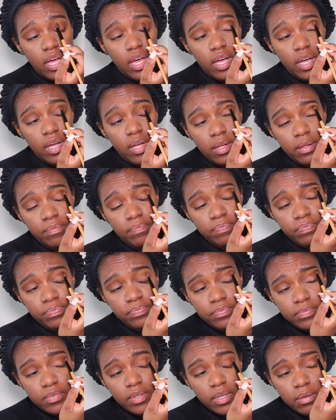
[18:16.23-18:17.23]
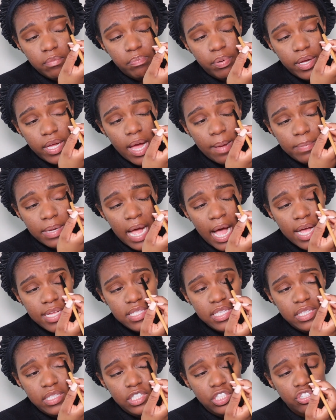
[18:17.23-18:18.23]
But I'm
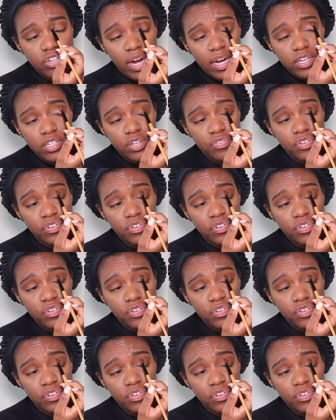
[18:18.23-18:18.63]
constantly trying